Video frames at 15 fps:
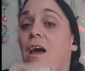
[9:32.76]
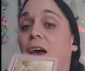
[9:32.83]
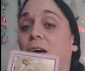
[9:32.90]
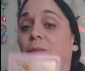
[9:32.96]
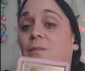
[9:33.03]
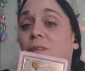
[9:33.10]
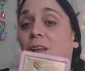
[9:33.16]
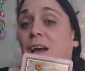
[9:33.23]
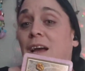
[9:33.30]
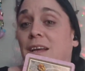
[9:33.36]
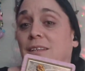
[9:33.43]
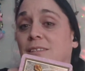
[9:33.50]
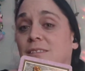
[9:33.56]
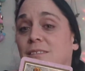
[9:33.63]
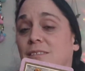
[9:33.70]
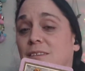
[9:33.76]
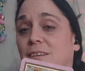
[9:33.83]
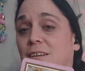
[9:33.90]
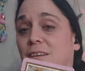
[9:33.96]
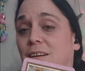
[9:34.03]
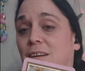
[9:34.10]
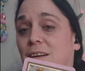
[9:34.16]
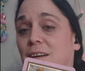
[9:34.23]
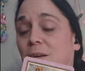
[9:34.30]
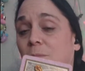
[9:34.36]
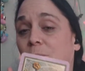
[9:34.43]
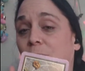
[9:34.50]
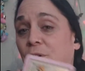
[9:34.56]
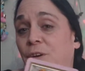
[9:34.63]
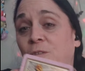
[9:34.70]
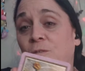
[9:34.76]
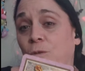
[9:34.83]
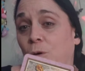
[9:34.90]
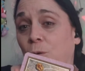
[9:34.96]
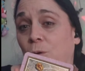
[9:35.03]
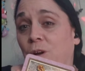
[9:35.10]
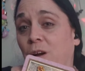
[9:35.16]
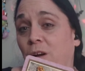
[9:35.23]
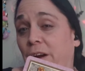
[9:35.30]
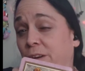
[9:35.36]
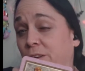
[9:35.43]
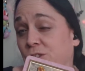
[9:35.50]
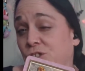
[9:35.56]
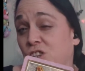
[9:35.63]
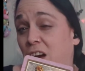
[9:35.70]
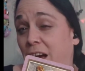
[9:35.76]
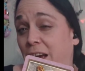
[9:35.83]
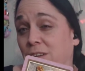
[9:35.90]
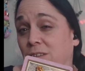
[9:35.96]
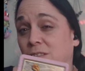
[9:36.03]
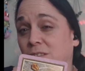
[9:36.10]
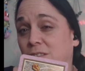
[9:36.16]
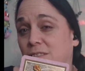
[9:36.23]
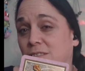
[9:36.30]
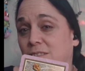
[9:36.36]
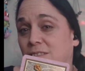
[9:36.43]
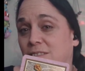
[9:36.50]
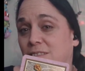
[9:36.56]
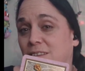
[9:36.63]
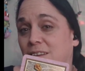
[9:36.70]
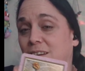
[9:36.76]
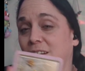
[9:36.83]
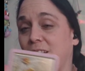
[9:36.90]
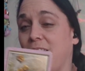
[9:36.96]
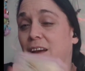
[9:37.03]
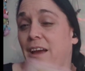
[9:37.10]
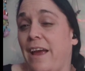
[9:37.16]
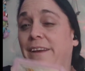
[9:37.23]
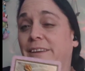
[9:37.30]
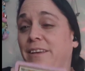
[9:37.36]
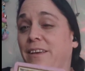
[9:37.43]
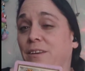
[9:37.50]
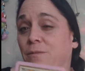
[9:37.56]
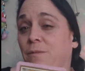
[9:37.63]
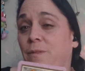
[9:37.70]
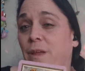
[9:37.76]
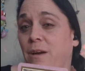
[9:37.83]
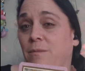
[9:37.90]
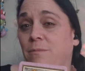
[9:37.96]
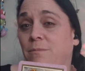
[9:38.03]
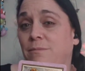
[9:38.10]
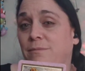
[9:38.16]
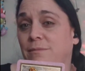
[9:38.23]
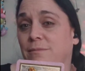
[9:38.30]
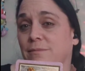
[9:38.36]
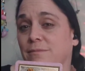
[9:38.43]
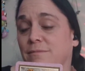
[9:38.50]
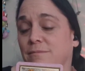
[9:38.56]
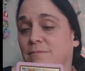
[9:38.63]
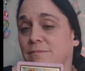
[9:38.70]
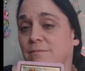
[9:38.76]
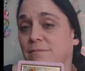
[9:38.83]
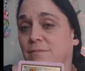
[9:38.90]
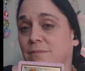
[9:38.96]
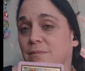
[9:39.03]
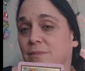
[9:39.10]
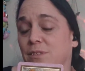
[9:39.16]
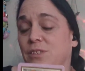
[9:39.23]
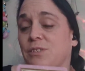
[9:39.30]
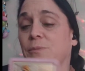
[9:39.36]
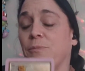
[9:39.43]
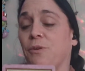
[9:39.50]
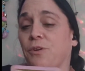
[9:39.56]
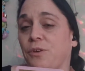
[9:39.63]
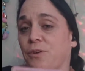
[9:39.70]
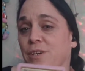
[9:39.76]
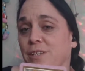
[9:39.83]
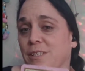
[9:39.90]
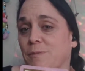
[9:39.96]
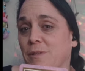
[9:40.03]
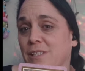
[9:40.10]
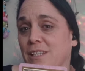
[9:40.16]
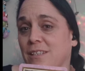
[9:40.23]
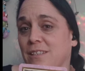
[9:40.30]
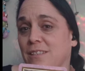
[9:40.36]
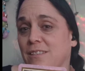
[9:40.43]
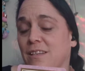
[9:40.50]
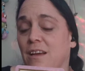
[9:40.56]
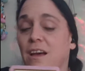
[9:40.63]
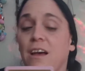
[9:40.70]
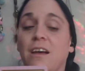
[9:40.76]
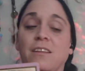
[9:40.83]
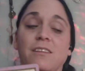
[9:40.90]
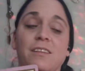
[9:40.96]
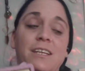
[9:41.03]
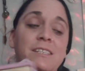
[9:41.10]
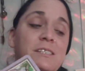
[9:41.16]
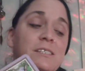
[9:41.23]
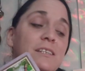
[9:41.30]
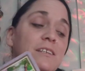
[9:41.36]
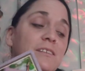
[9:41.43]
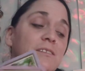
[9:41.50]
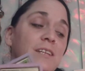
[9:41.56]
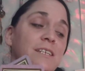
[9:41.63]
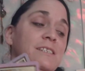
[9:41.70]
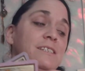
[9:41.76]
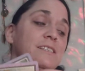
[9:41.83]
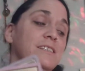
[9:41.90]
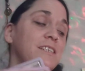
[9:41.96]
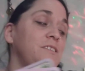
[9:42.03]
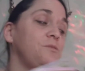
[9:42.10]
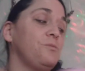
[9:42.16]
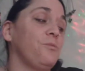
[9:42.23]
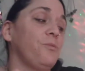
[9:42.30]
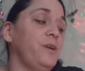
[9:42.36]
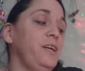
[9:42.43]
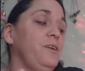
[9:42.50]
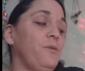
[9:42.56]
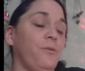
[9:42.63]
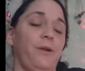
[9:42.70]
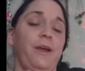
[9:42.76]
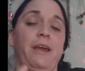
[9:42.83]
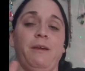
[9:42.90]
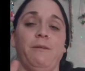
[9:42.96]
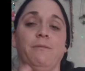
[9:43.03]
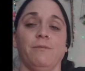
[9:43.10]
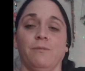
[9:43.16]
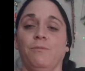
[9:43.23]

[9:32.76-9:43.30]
and let's bring forward our inner child and give them some good Christmases. Let's reclaim